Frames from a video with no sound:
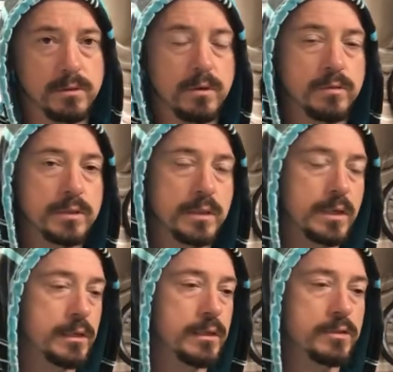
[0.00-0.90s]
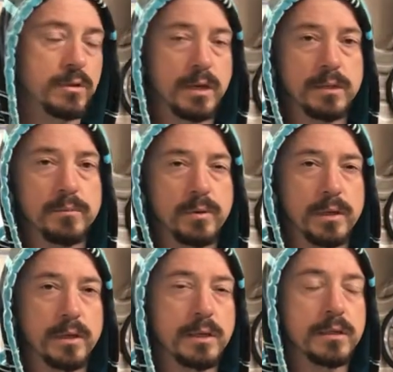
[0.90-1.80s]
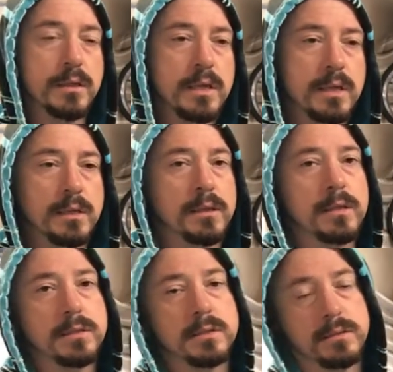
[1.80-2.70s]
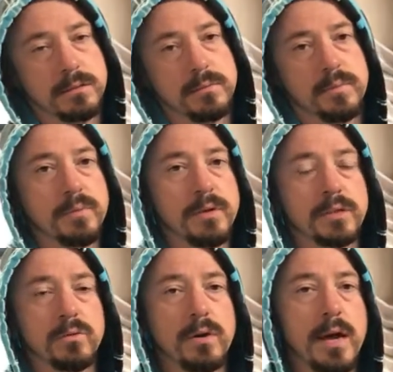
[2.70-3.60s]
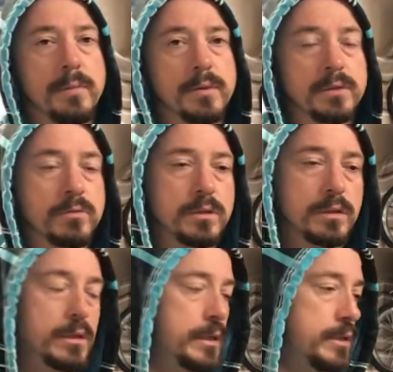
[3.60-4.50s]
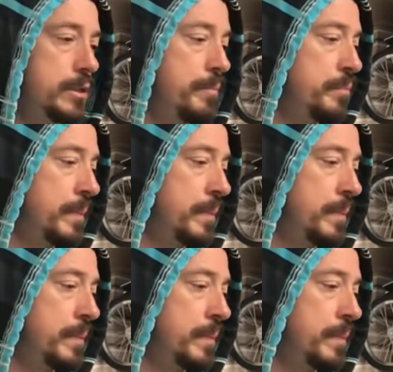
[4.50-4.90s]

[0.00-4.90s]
go easy on it to kind of break it in. That's pretty much what happens with the clutch.